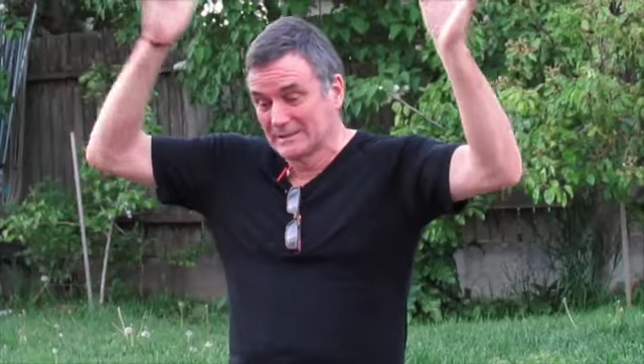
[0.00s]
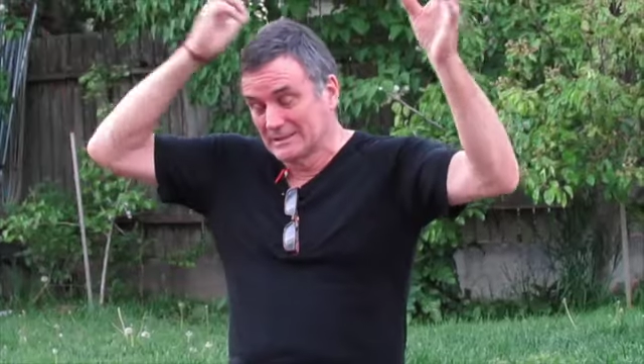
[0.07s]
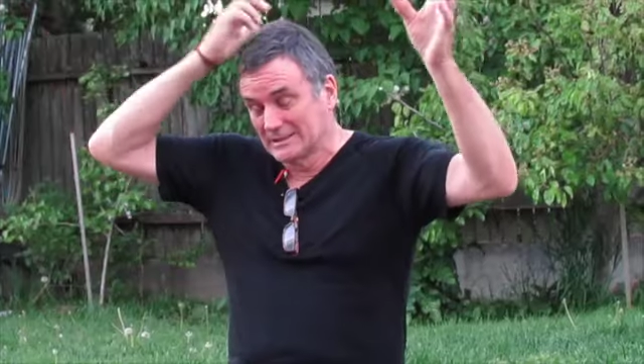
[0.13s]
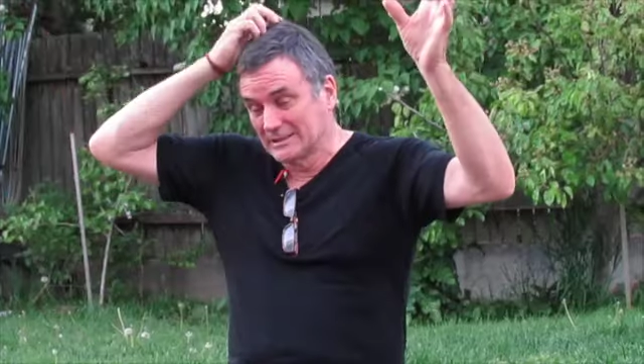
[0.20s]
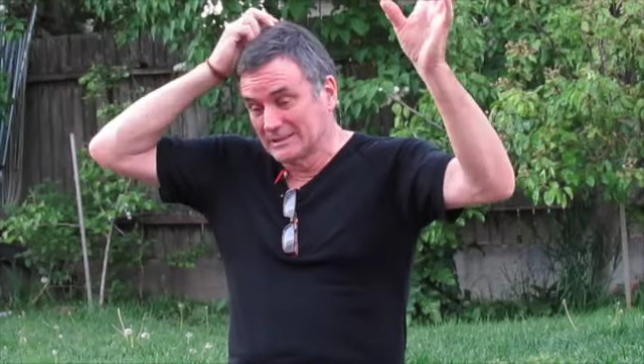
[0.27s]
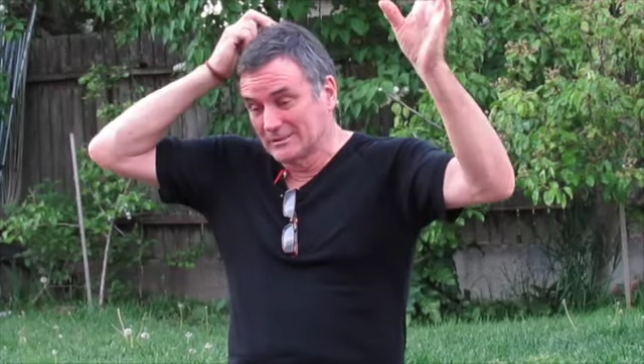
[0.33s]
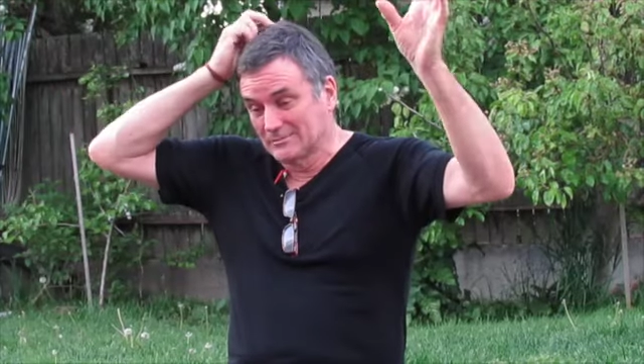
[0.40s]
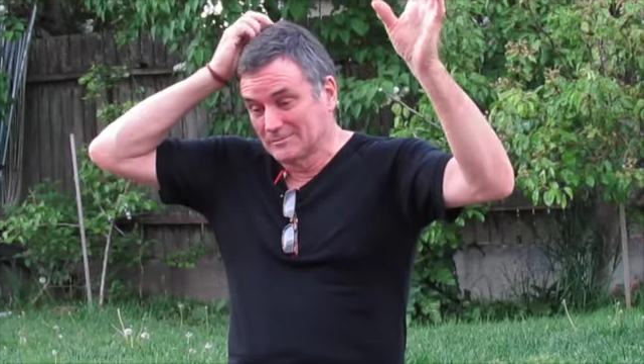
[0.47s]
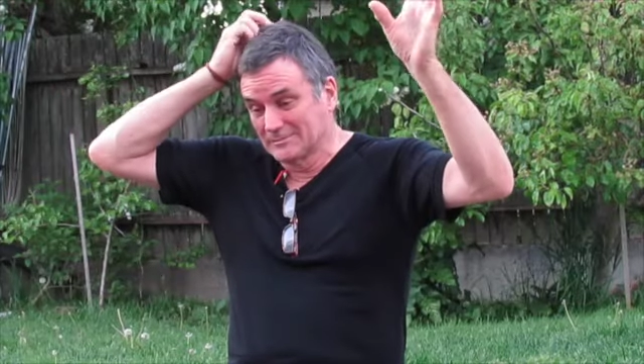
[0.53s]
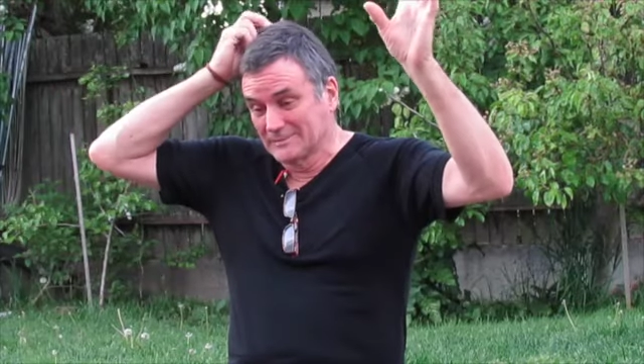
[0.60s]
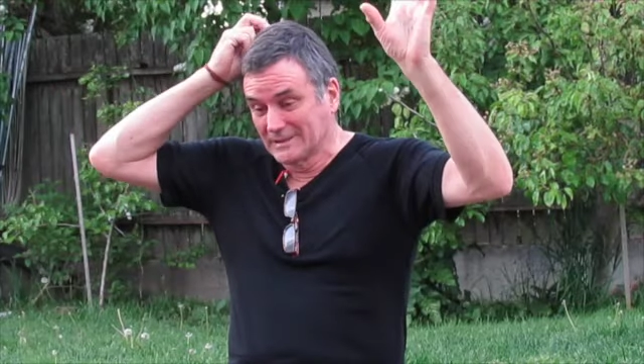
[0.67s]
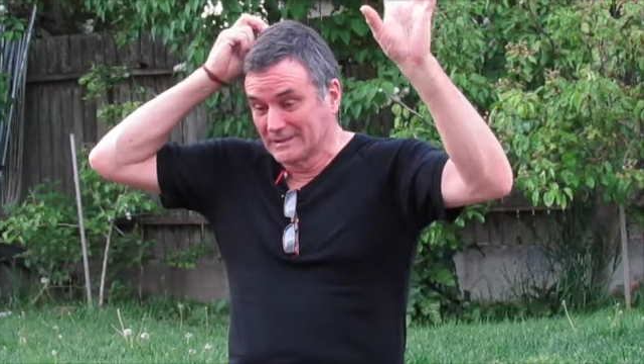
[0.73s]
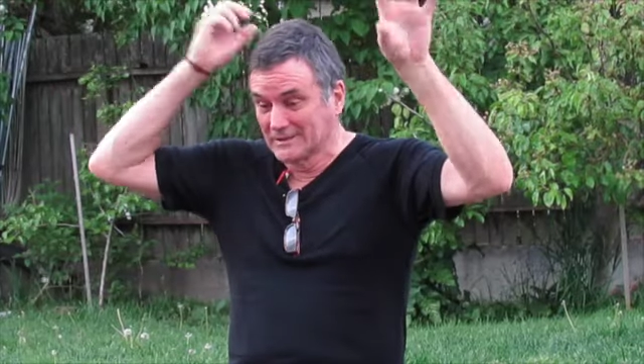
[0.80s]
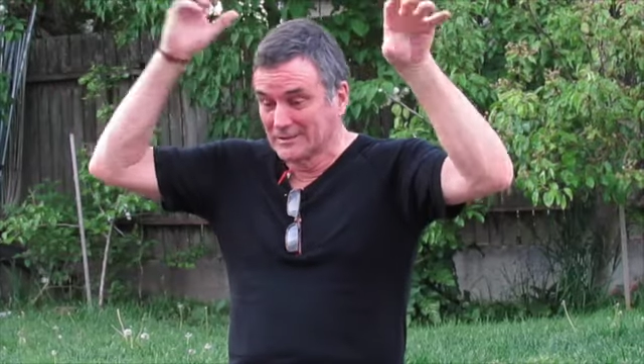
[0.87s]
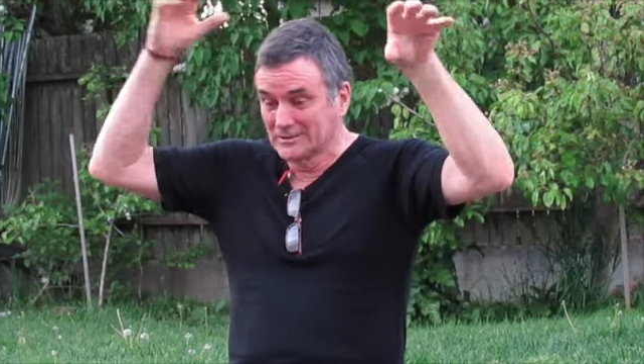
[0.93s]

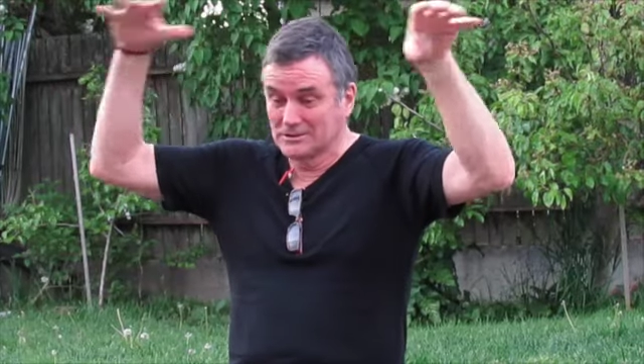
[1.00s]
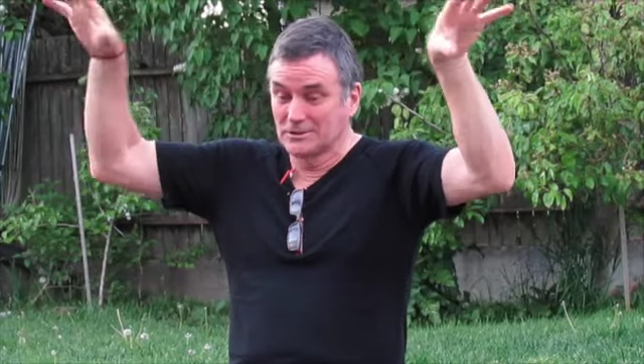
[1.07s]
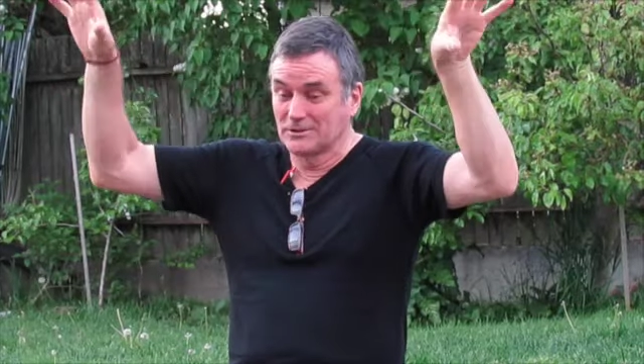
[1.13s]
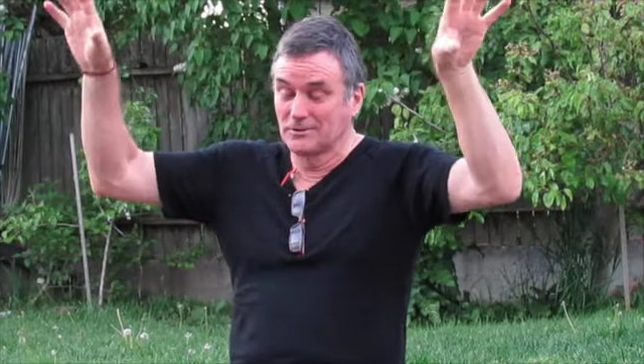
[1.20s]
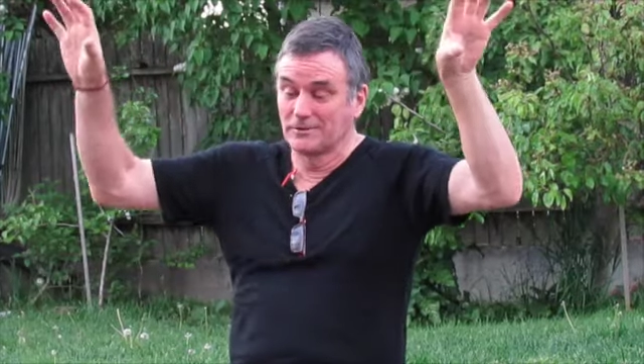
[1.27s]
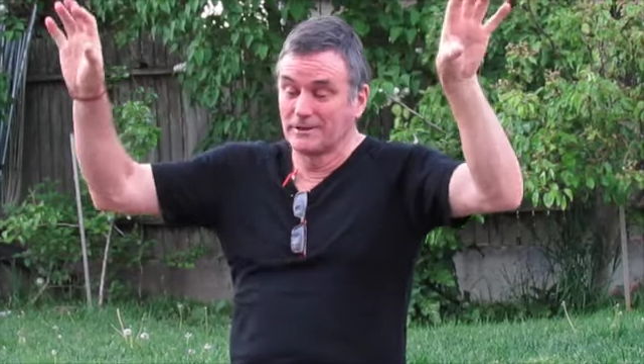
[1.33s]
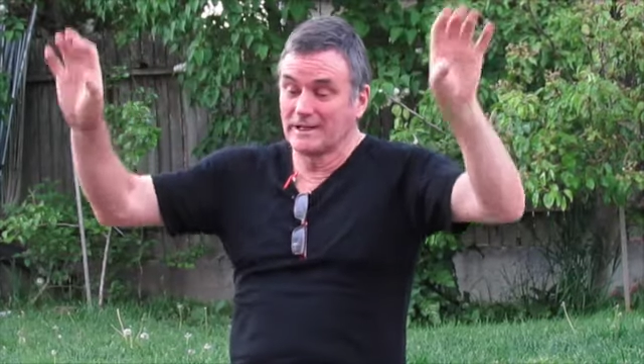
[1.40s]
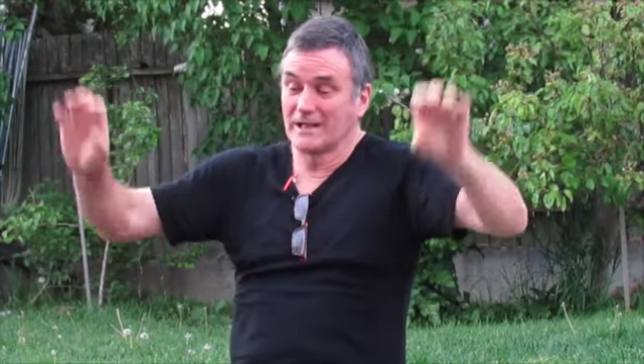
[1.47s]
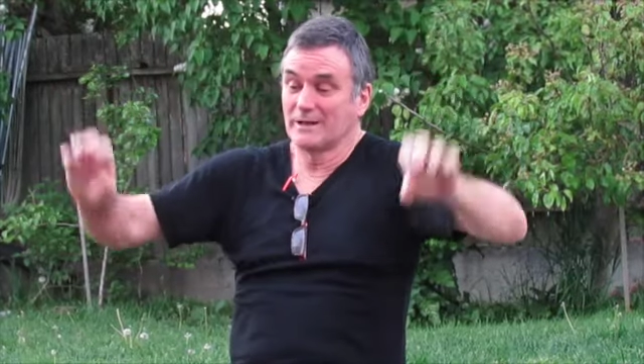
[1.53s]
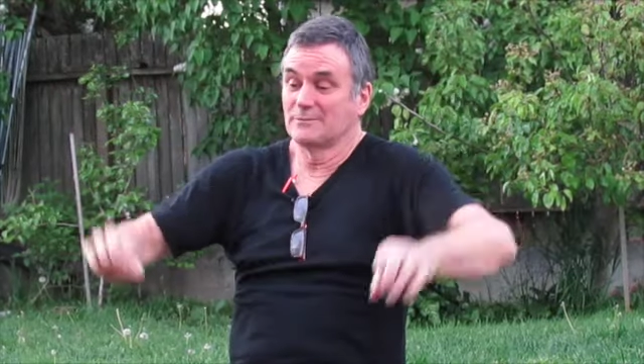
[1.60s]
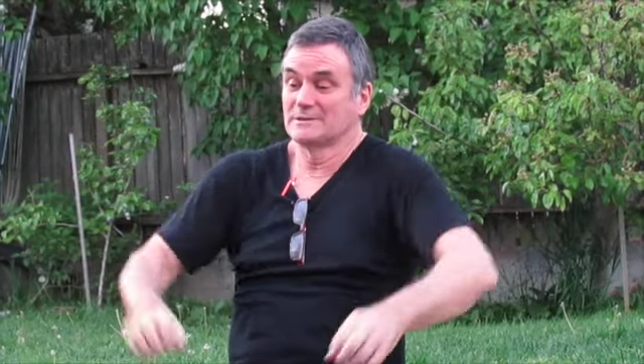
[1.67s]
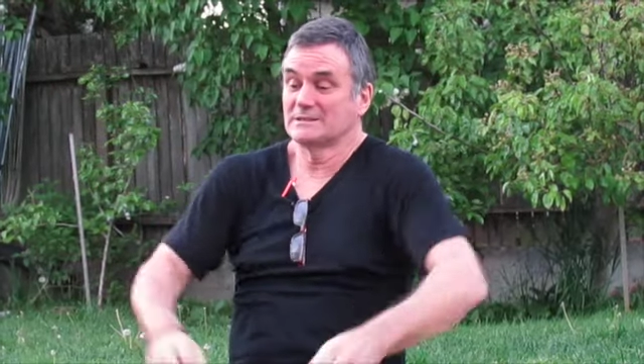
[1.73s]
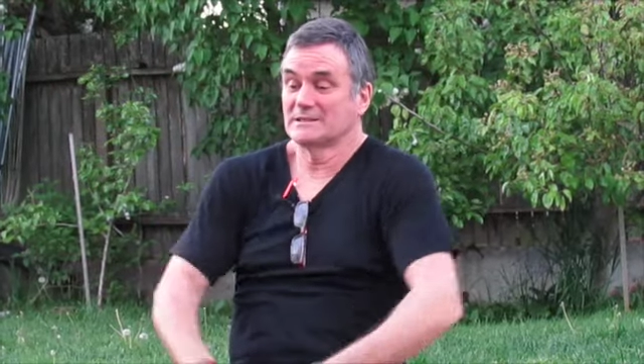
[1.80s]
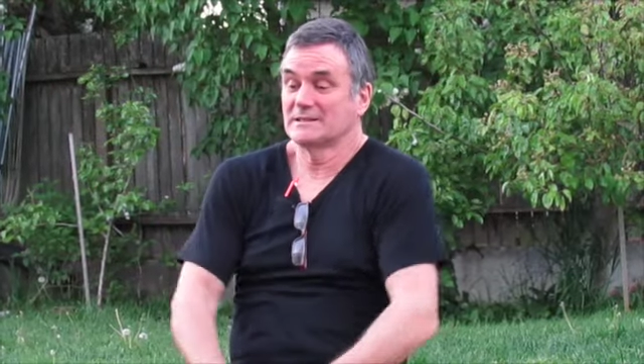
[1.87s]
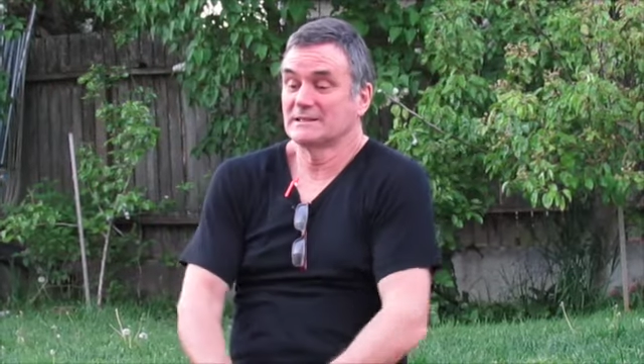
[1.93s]
and got security
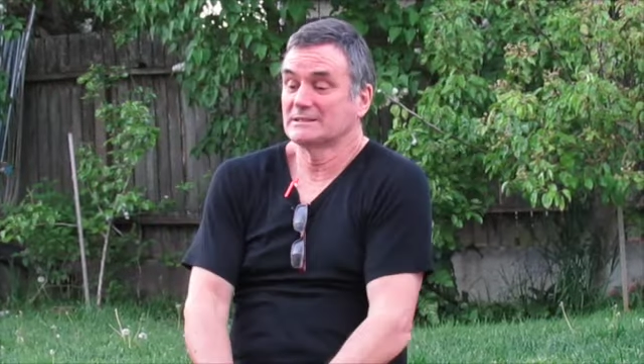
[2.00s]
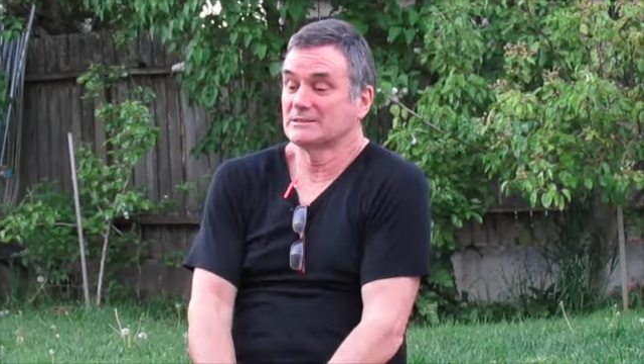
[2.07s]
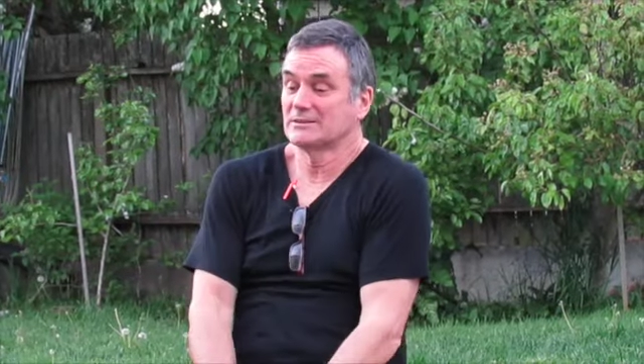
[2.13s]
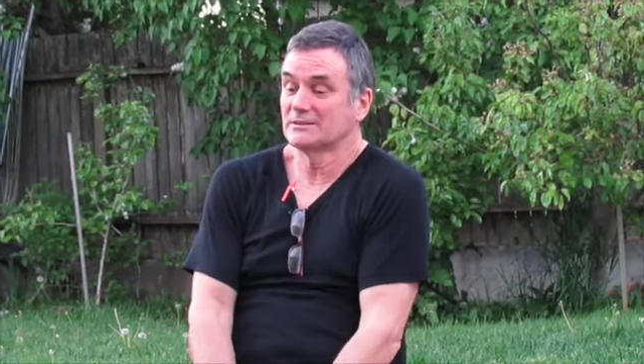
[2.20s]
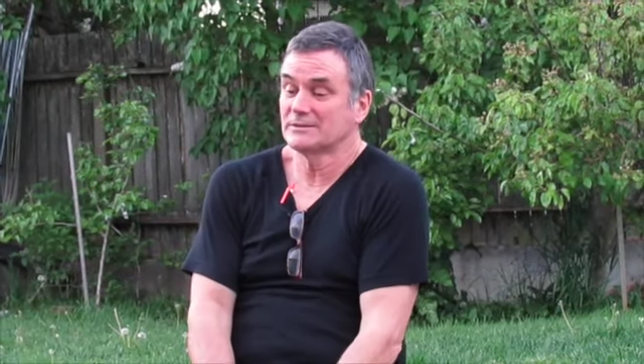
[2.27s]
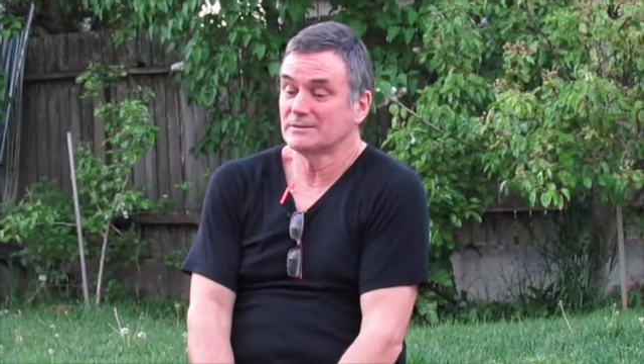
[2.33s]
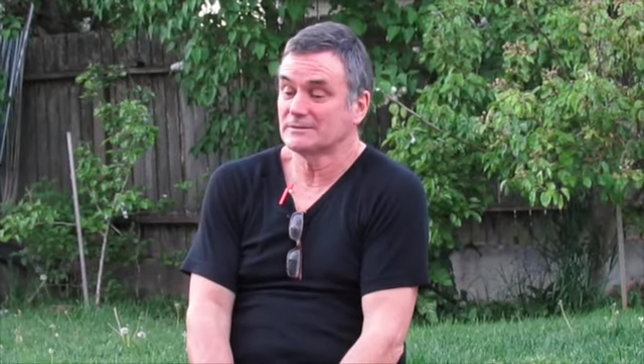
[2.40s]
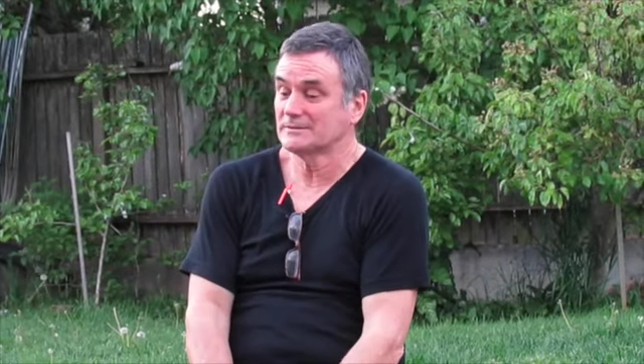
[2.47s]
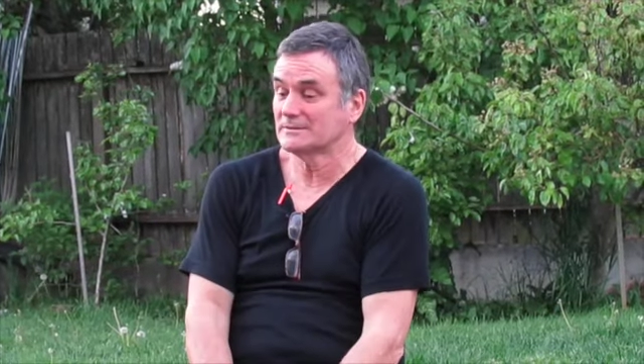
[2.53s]
cameras and things on it,